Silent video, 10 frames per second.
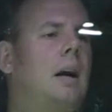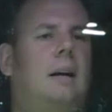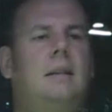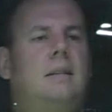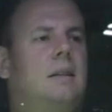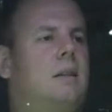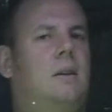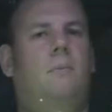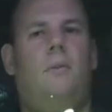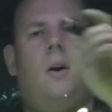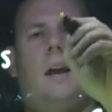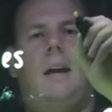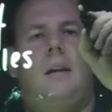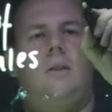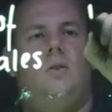and this is to convert
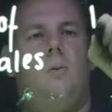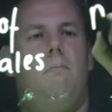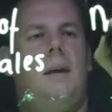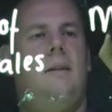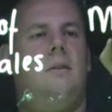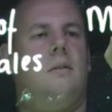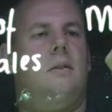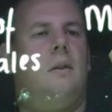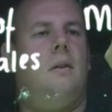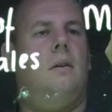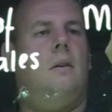it into metres.